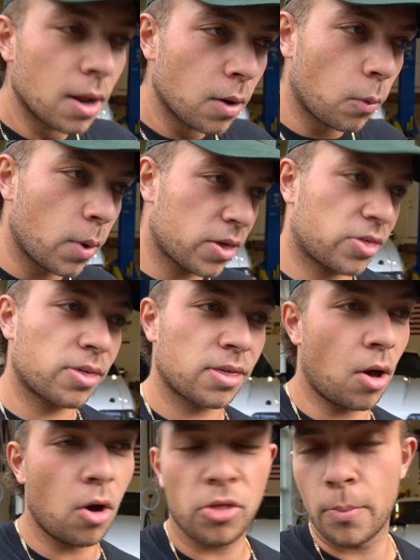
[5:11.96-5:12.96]
with
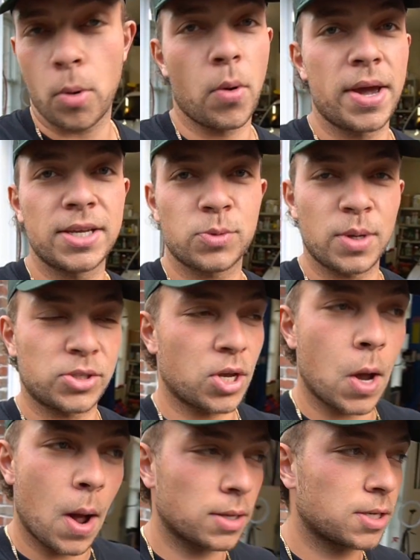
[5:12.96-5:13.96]
all the boys. We used to
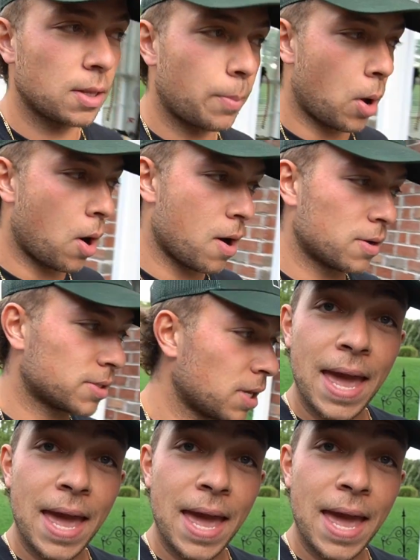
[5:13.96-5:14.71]
go out to the bars,